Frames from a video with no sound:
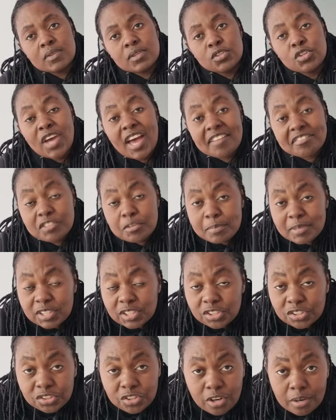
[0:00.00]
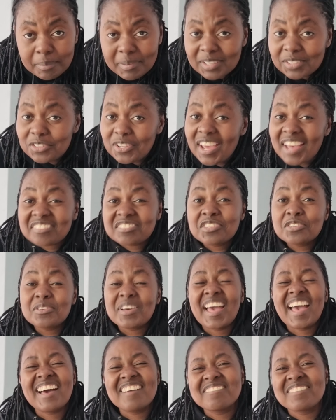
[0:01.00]
You have to be determined. You have to
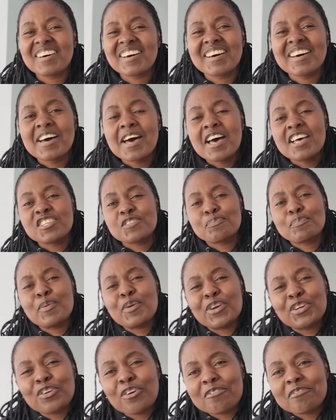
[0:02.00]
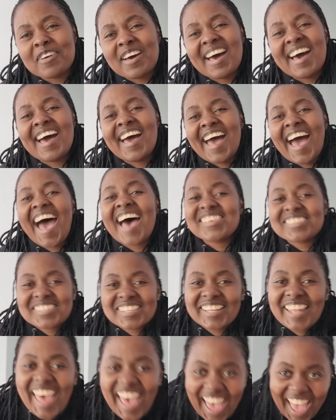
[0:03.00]
have a spirit of a
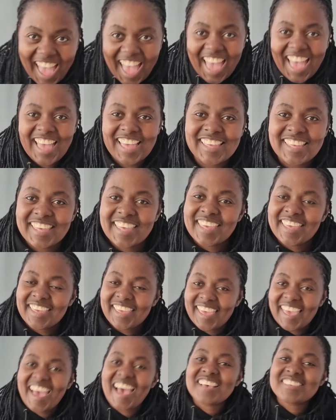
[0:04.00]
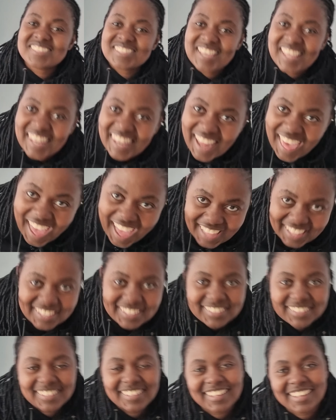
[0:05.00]
hustler. A hustler.
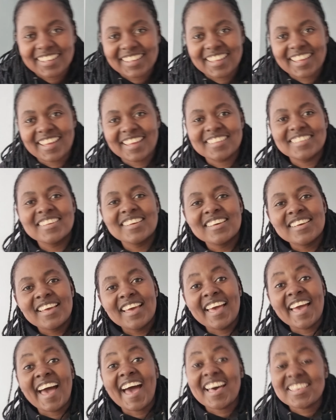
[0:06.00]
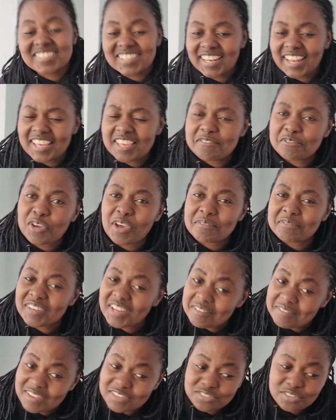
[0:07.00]
A hustler. If you have
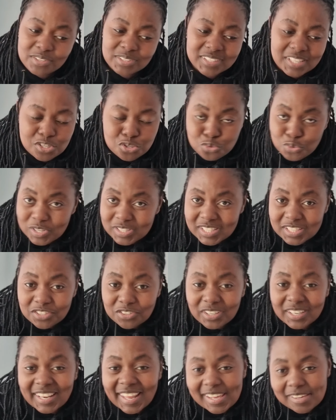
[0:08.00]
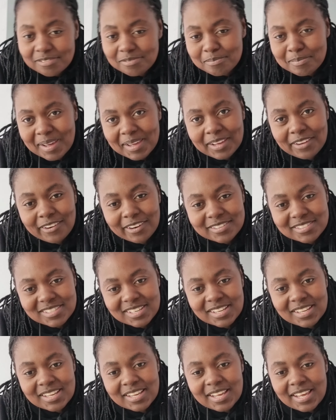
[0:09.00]
never sold a suite in your life, my gosh,
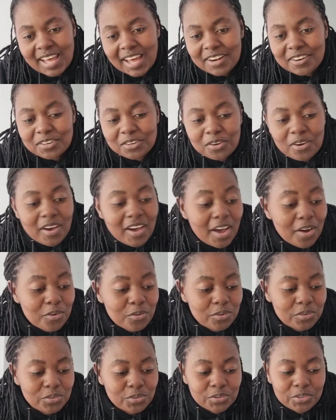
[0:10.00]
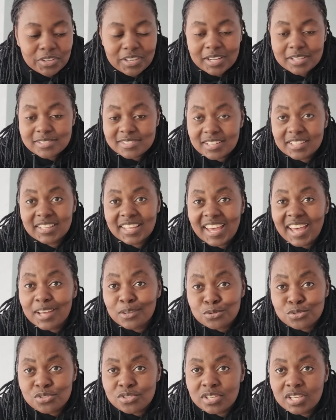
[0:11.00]
I don't know how you're gonna sell a
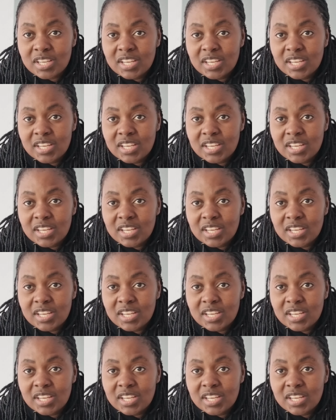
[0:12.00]
house.